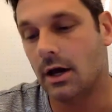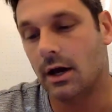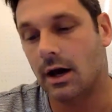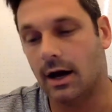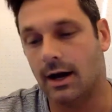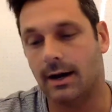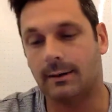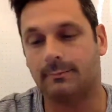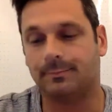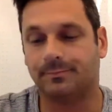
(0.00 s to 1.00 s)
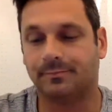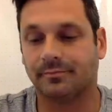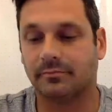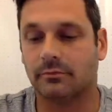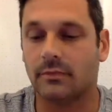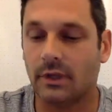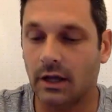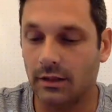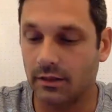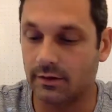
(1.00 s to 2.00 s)
And
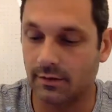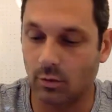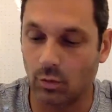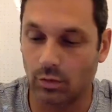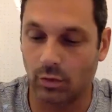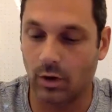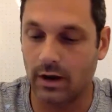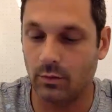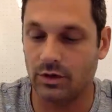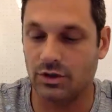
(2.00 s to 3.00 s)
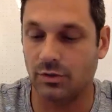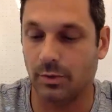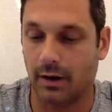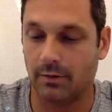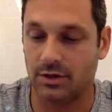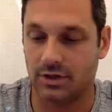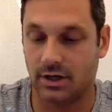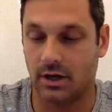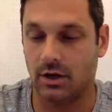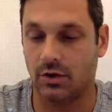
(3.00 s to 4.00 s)
the way in which you publish
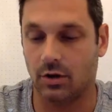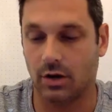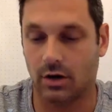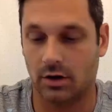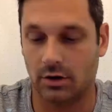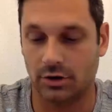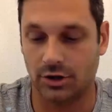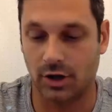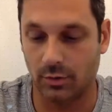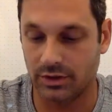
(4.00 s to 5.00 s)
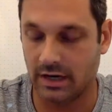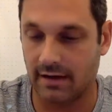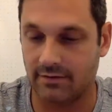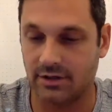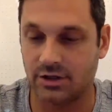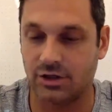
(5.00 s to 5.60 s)
it, your show, which I haven't